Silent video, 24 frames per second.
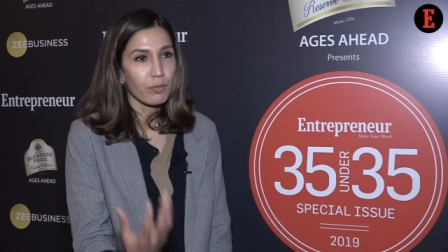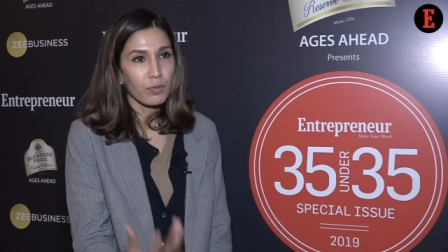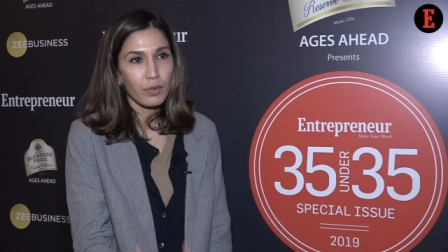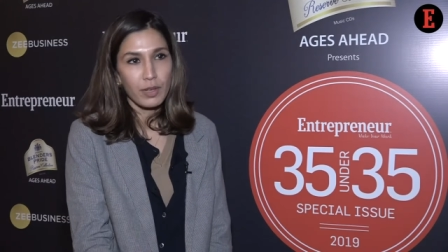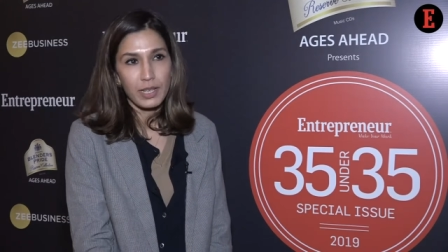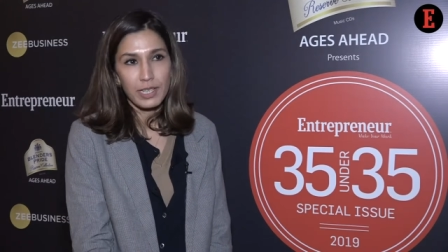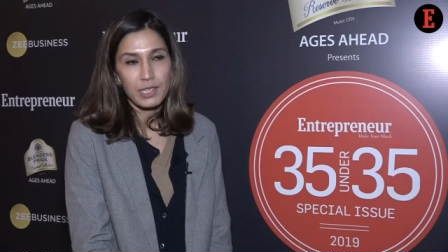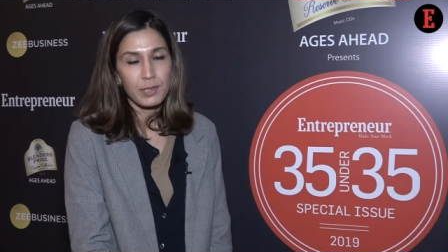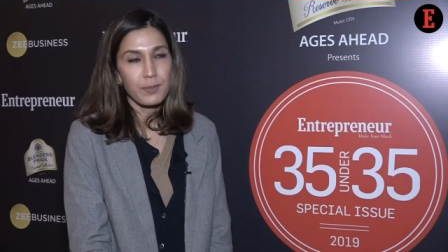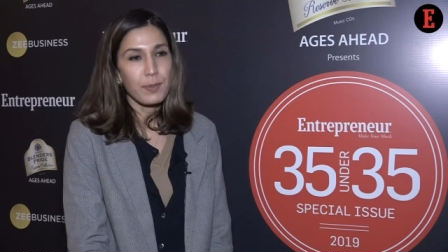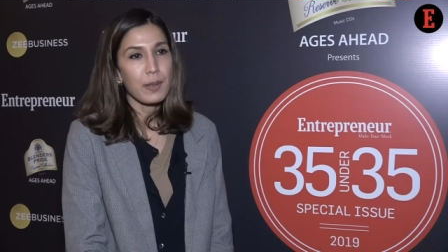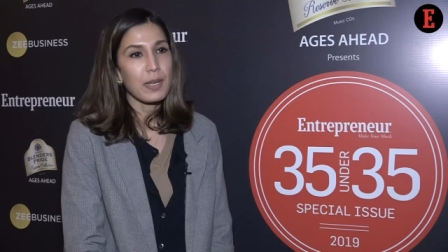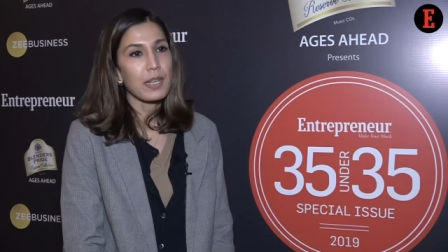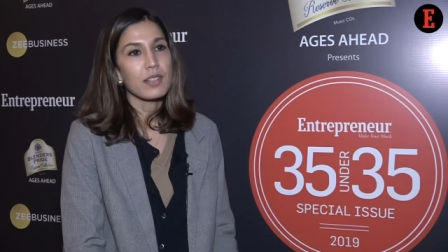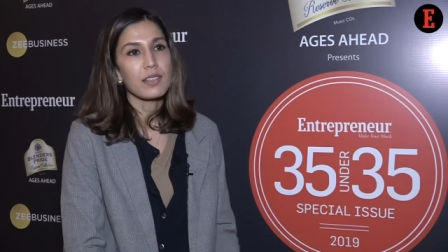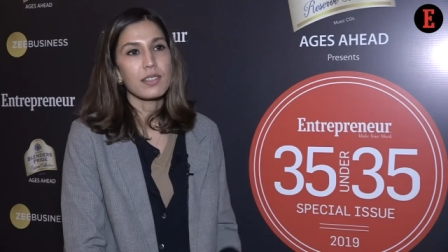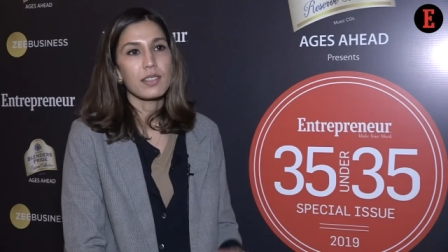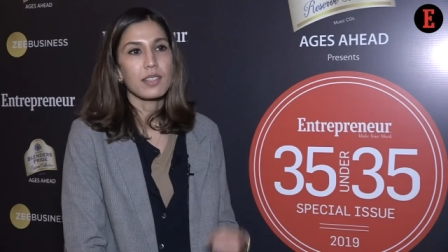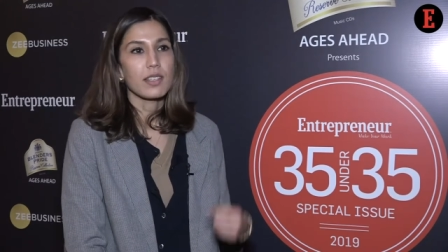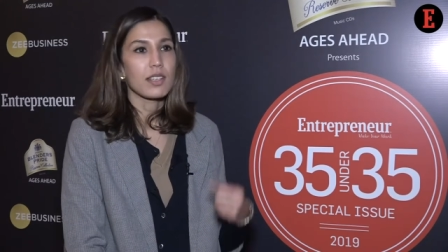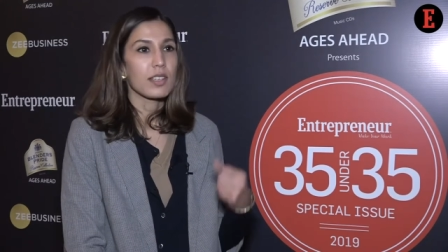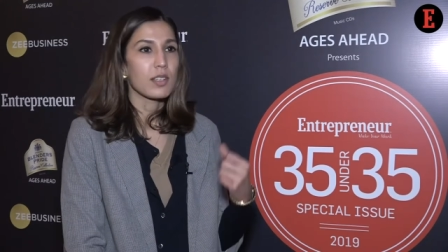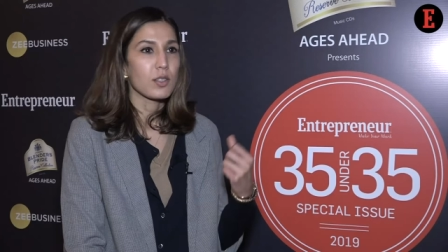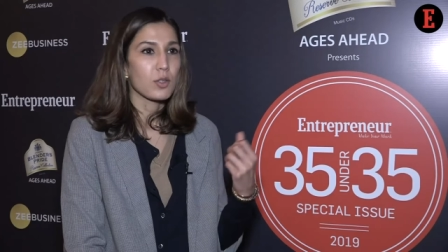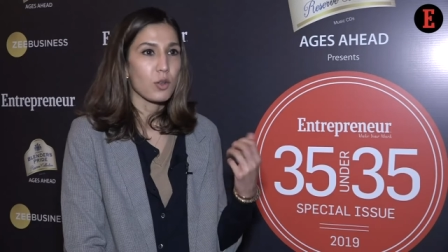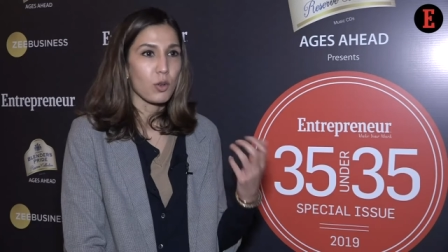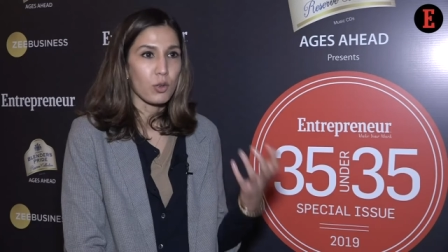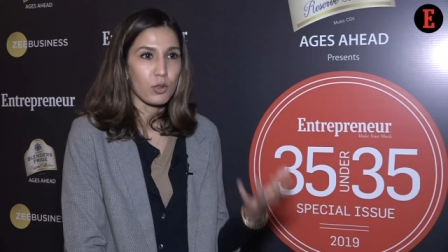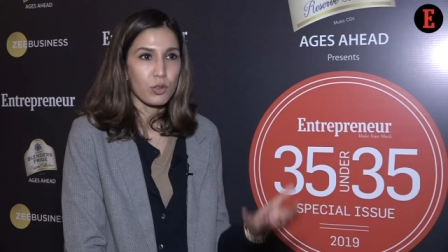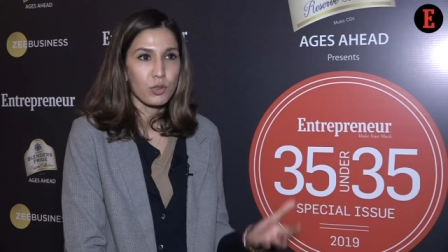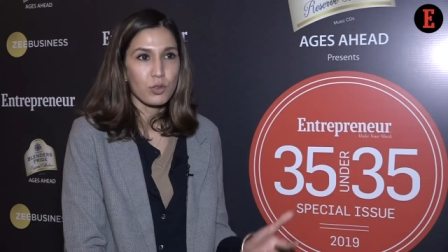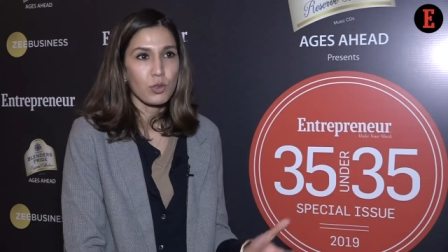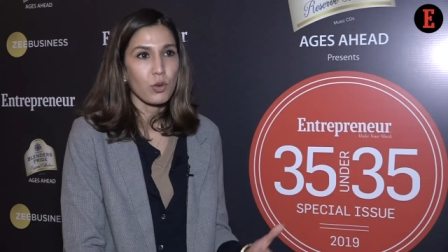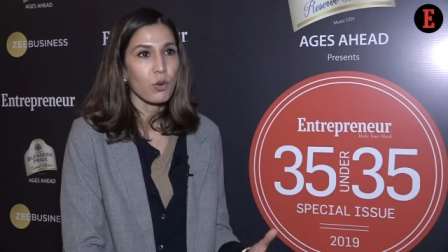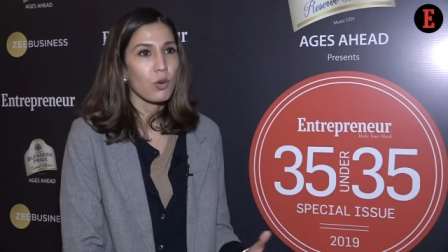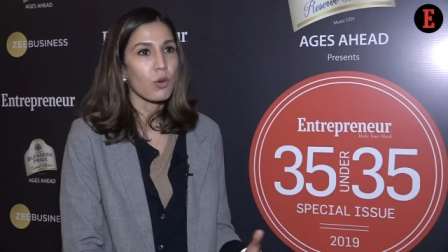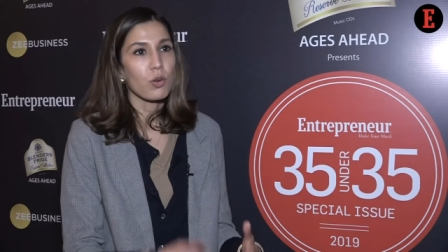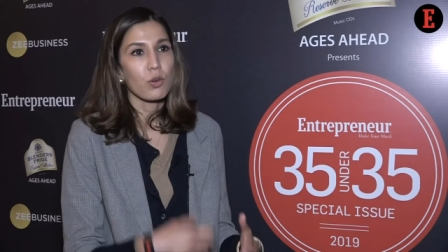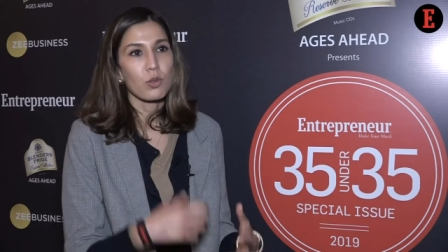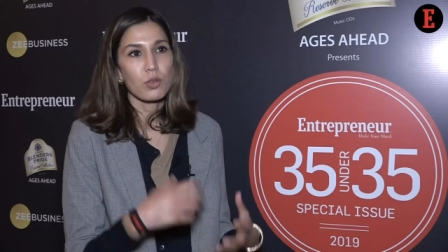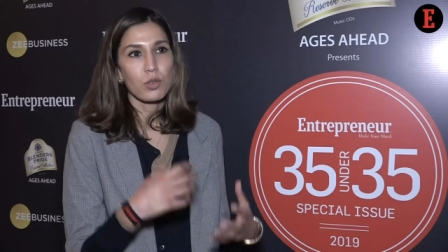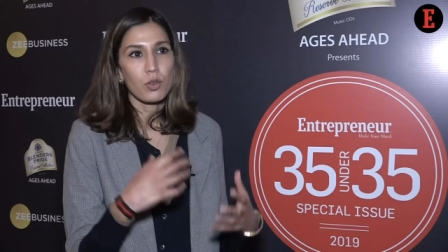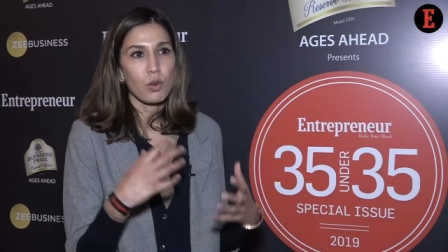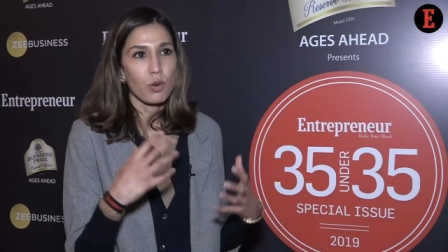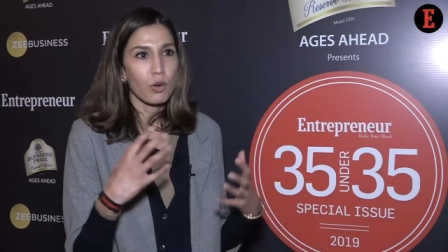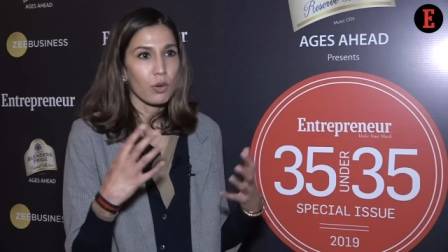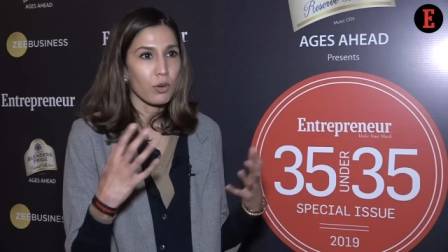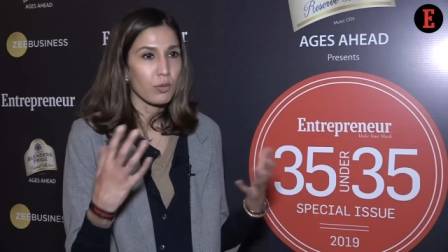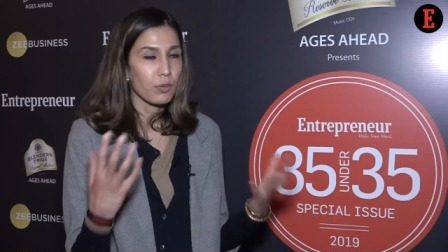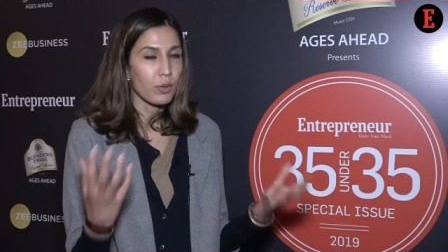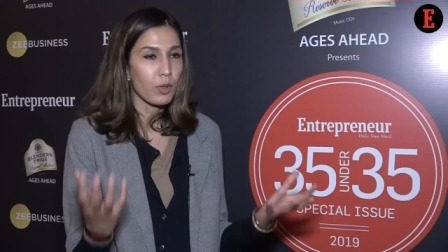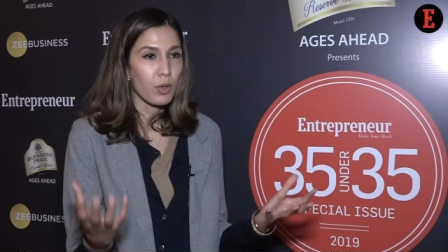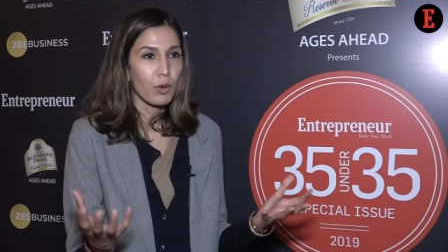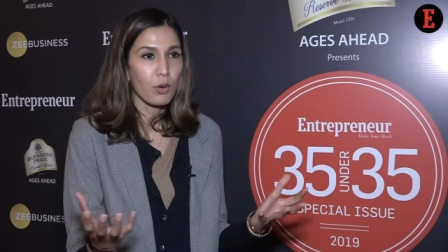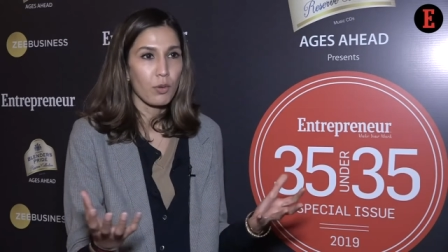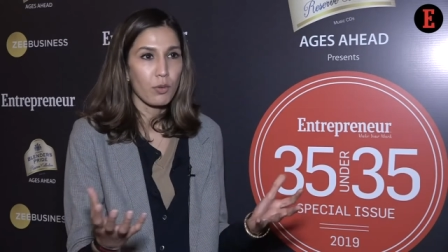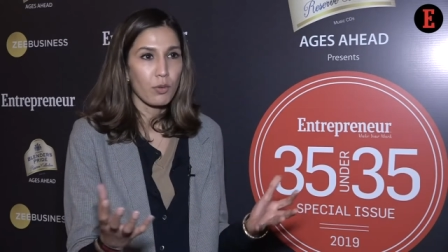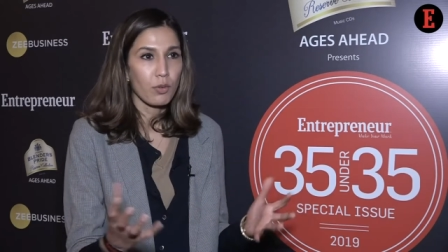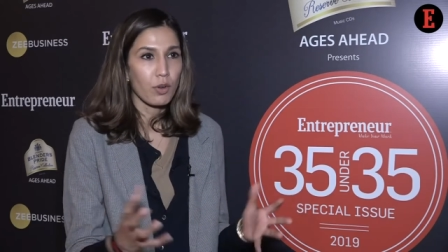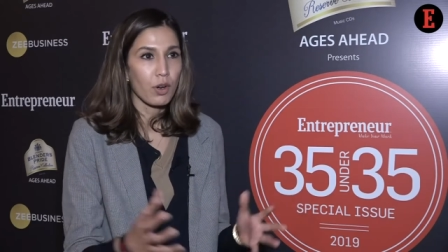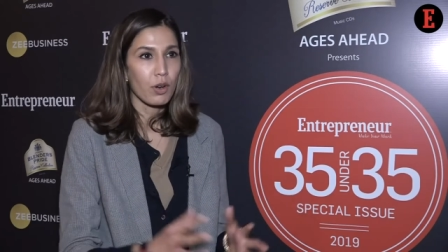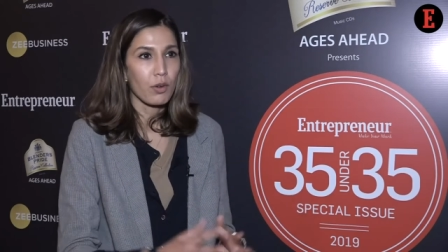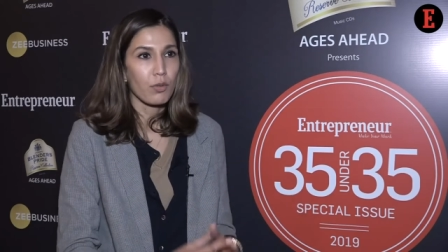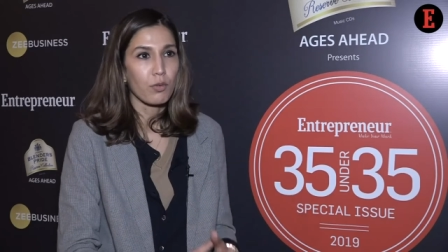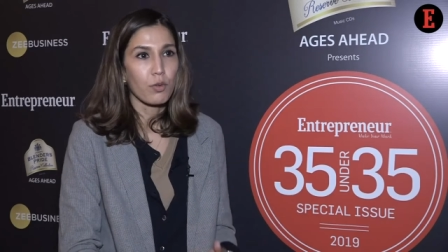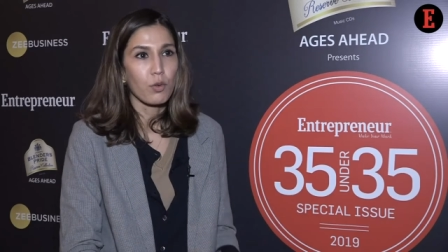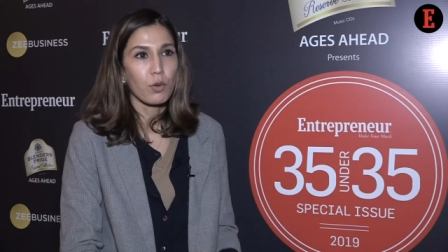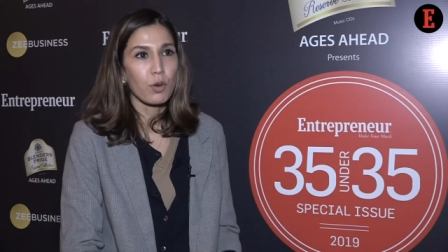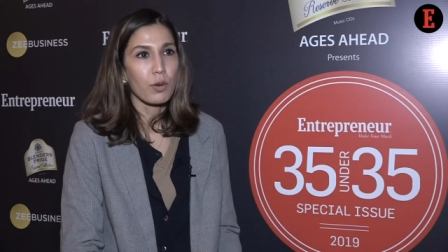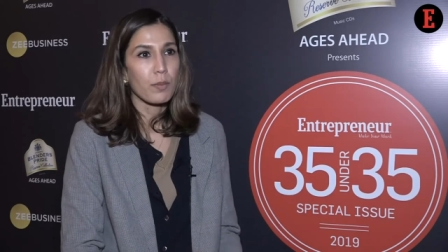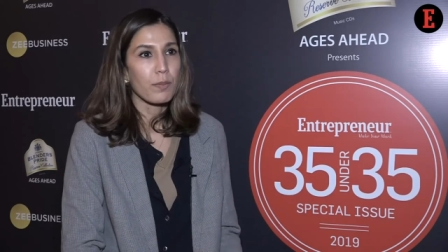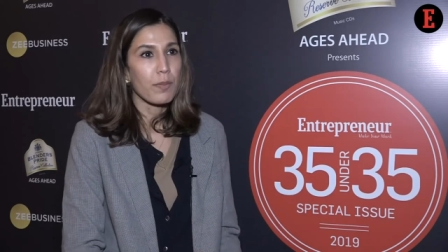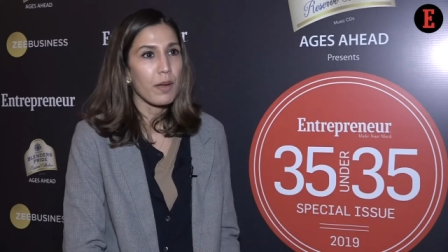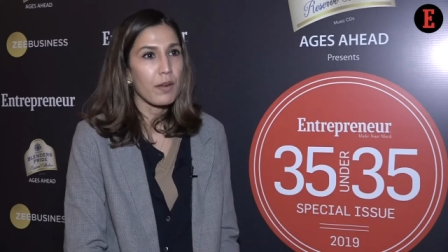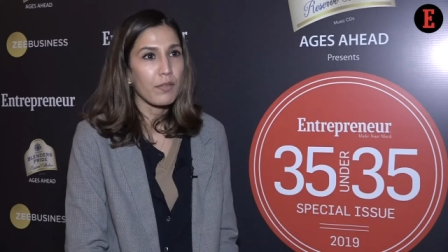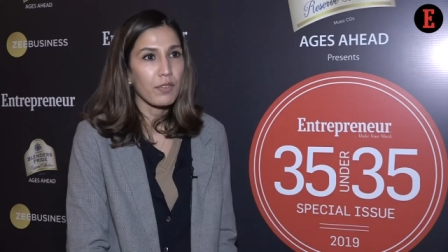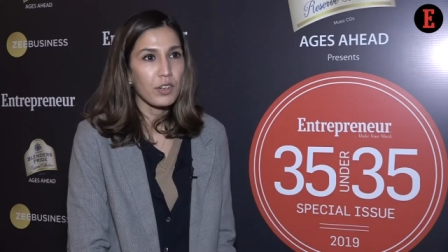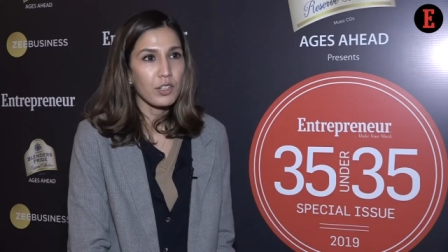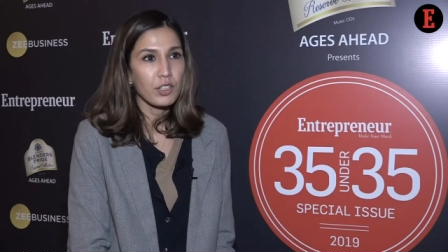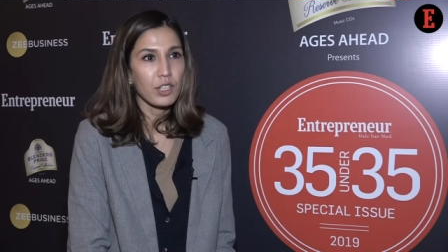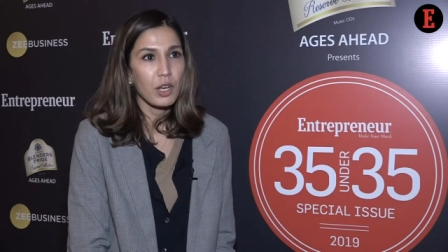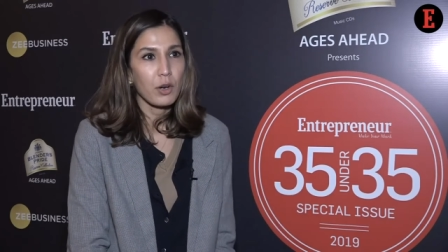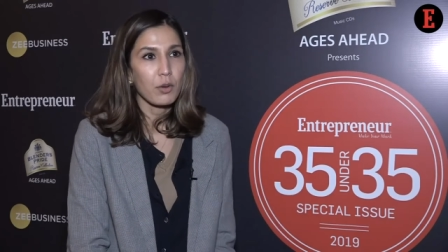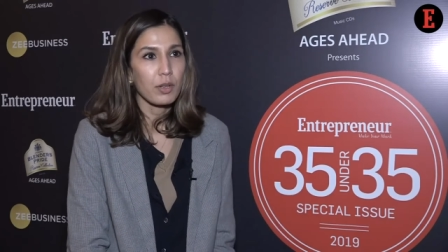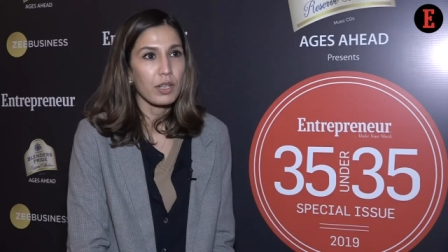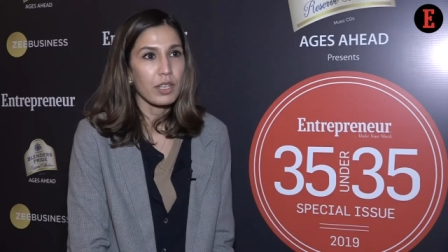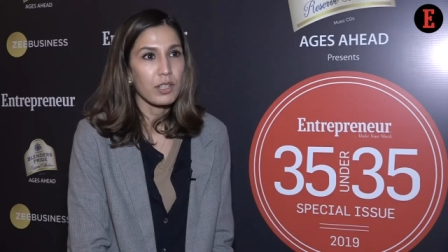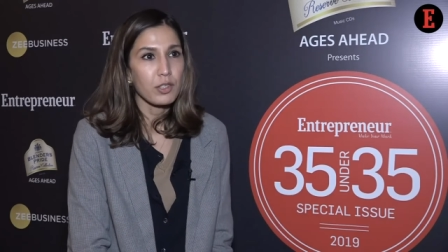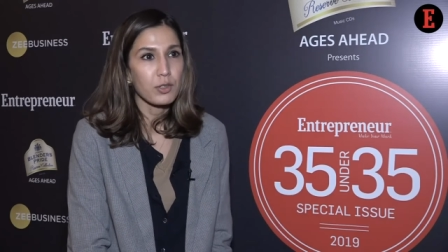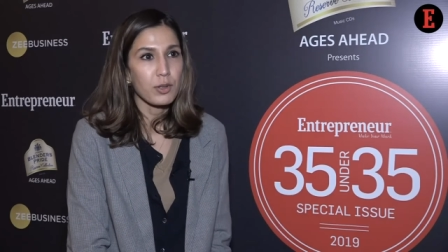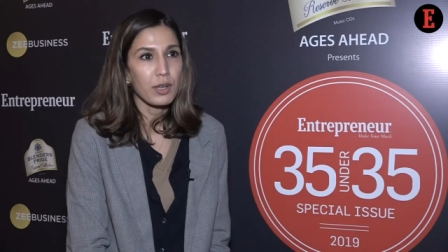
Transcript: experiences or stores or you know uh, food and beverage outlets.